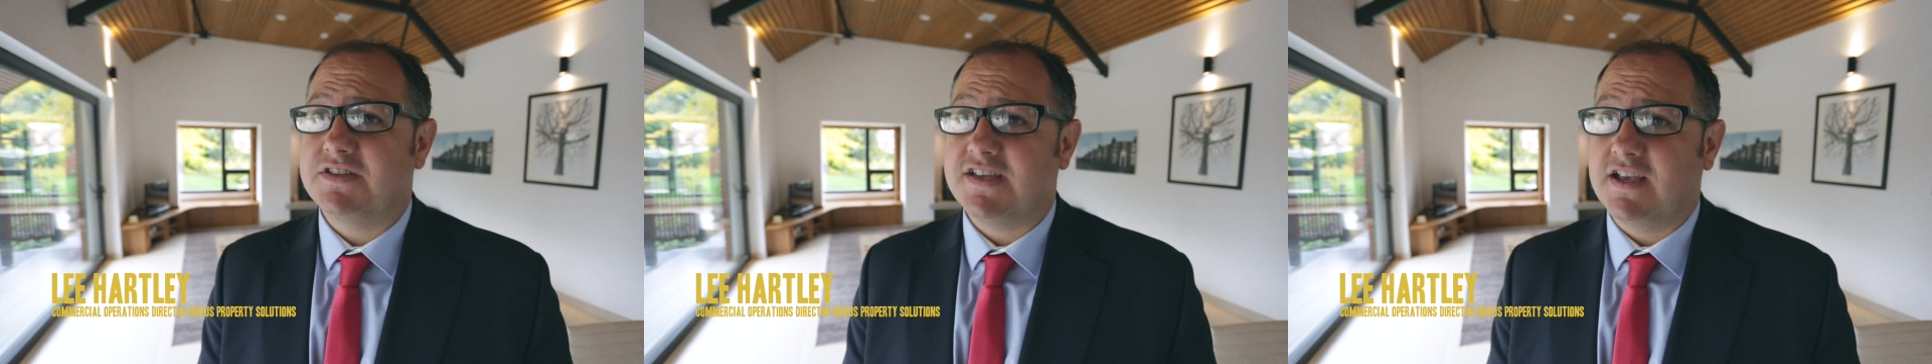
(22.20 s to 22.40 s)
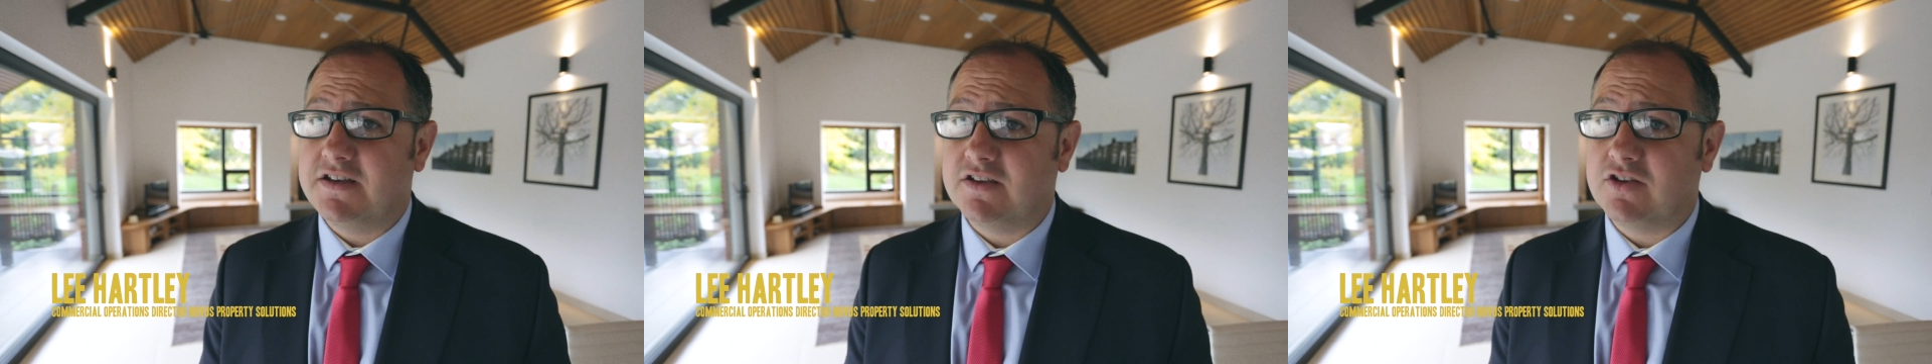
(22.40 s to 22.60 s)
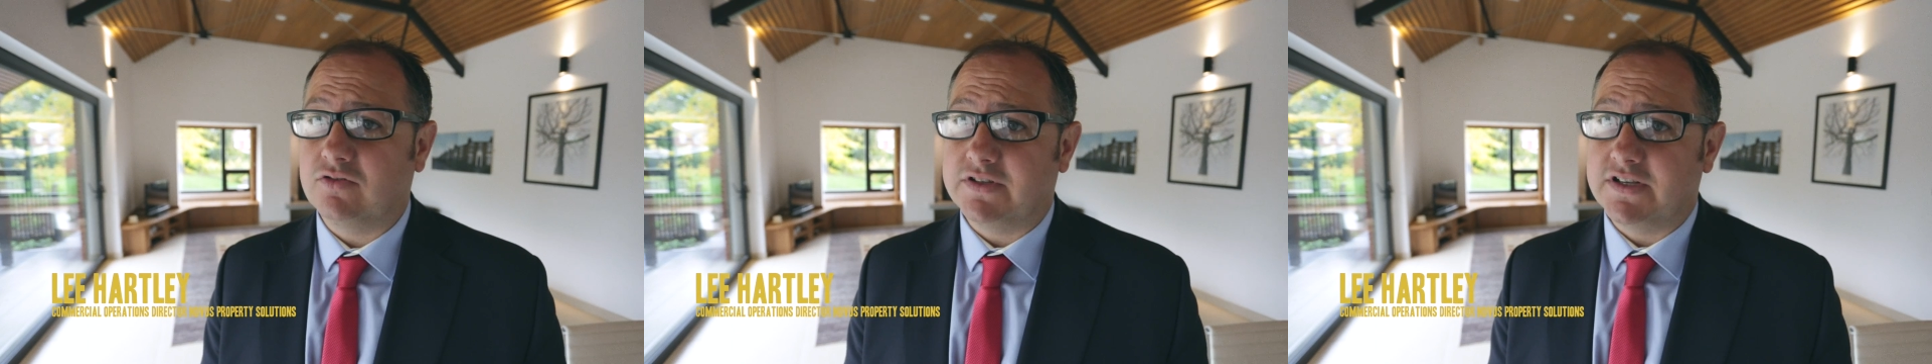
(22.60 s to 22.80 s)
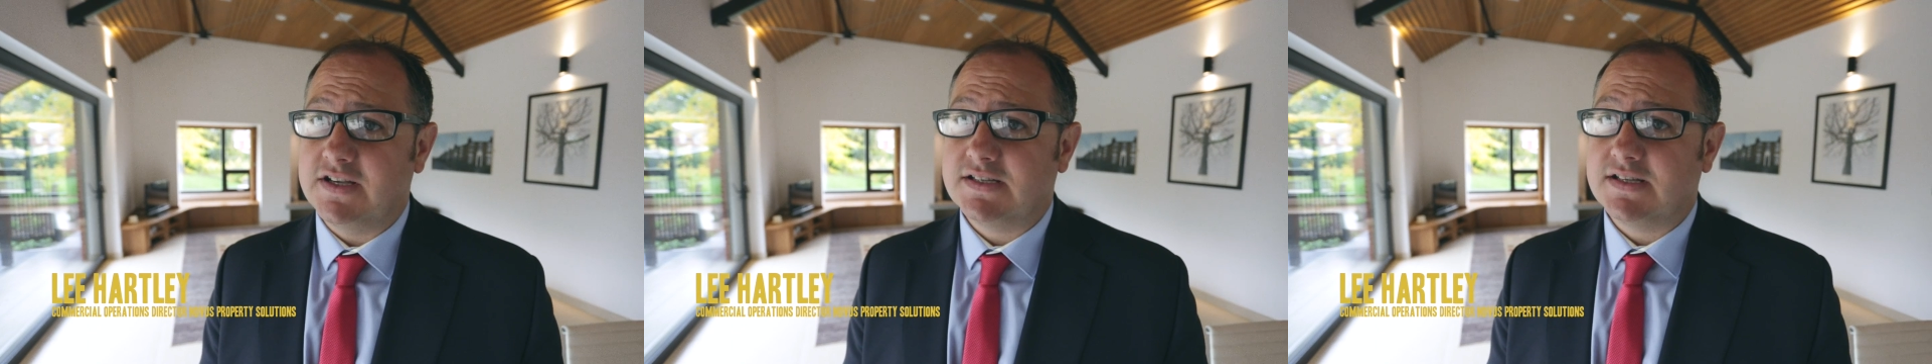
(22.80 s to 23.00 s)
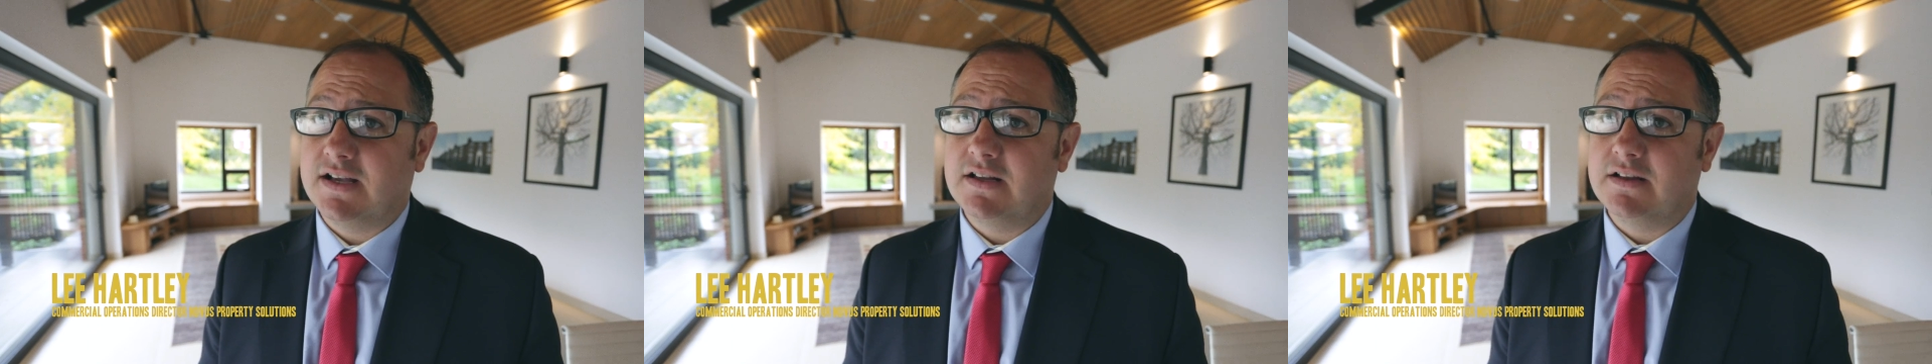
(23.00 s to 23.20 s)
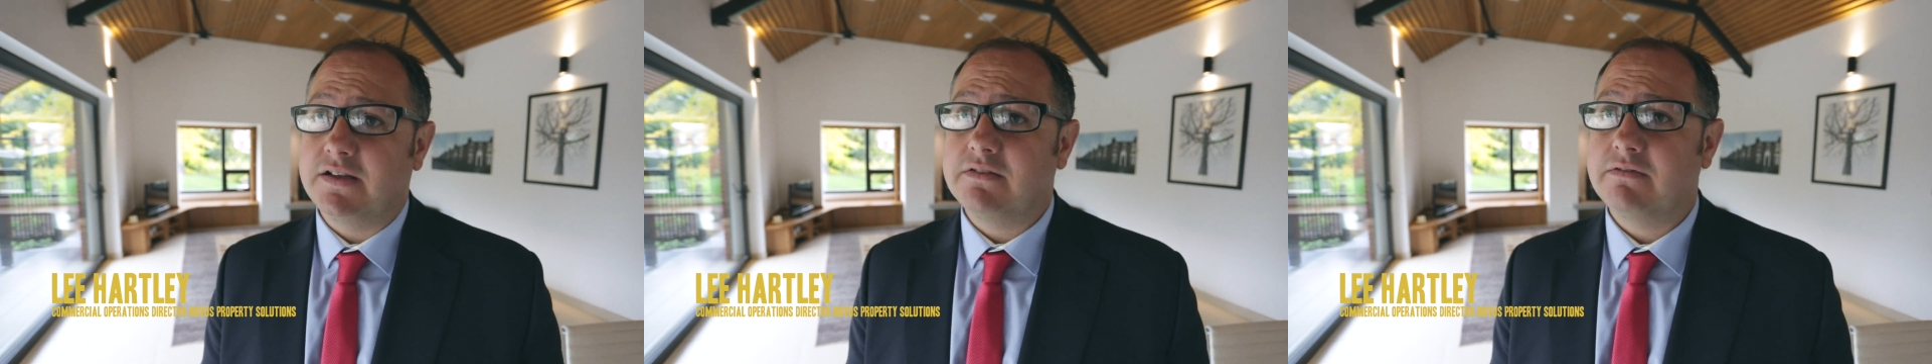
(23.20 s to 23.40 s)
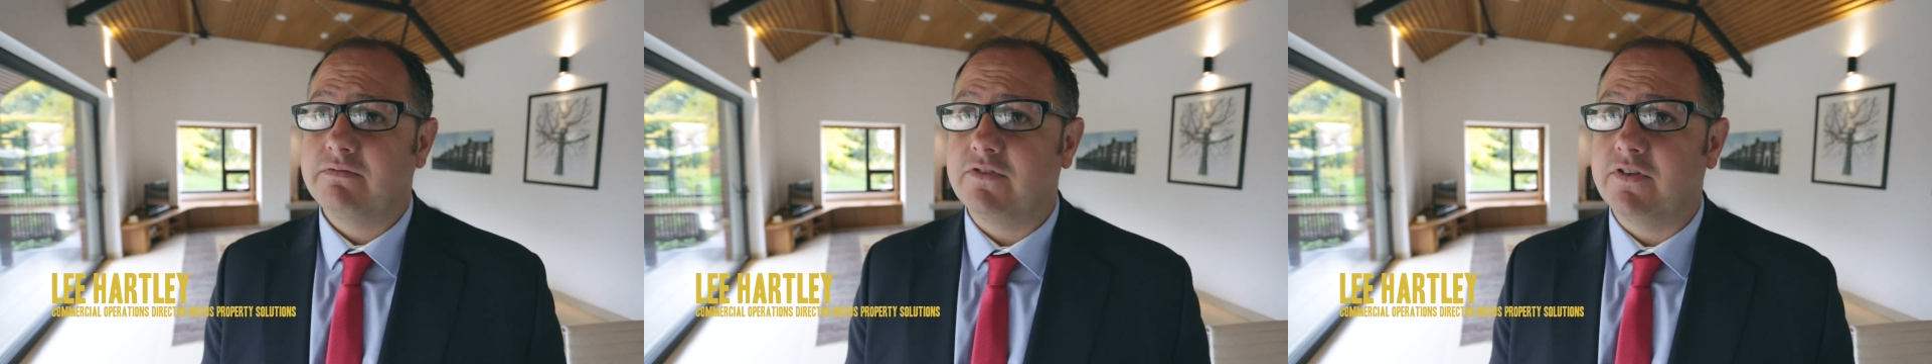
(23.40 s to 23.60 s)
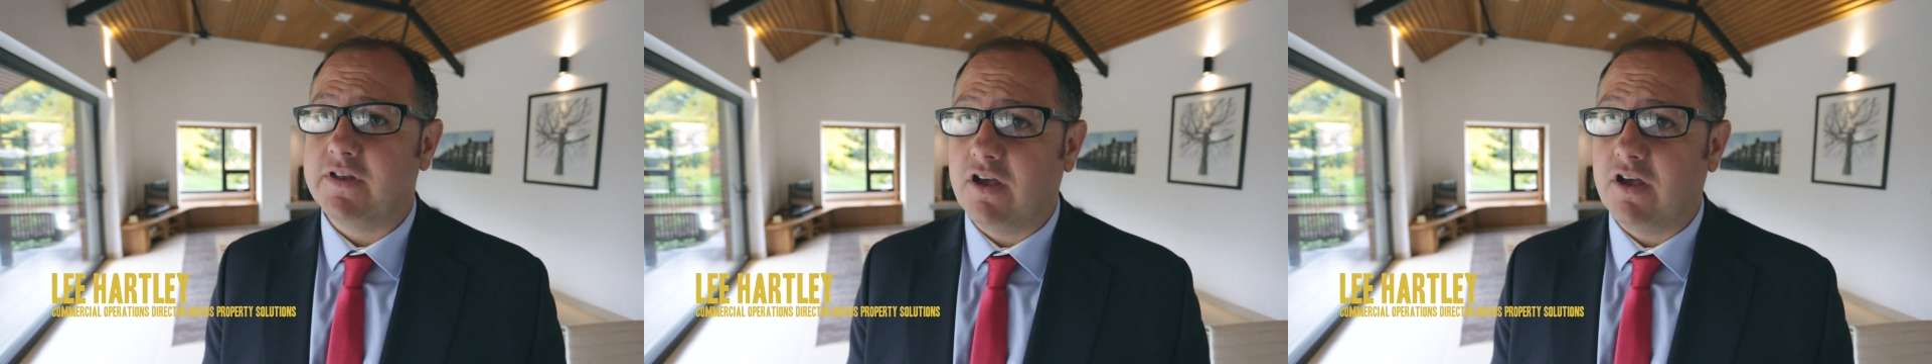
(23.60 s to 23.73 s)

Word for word: the technical detailing that